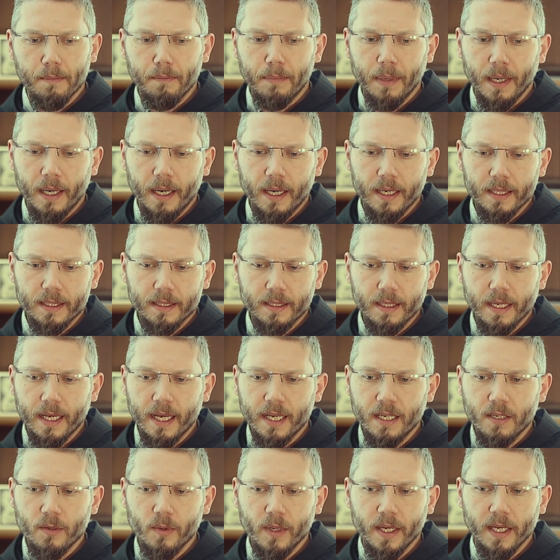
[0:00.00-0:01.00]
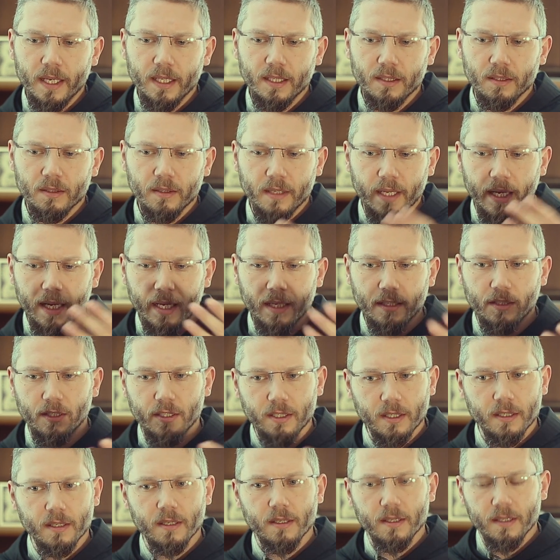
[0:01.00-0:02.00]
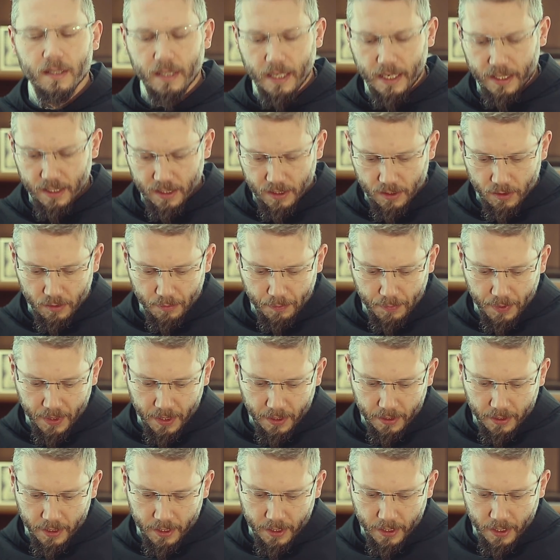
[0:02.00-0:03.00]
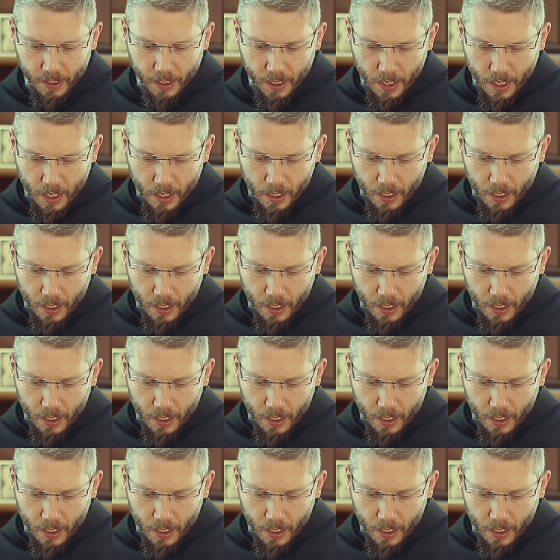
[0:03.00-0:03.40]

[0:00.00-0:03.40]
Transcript: but anyway, today Jesus says to Peter,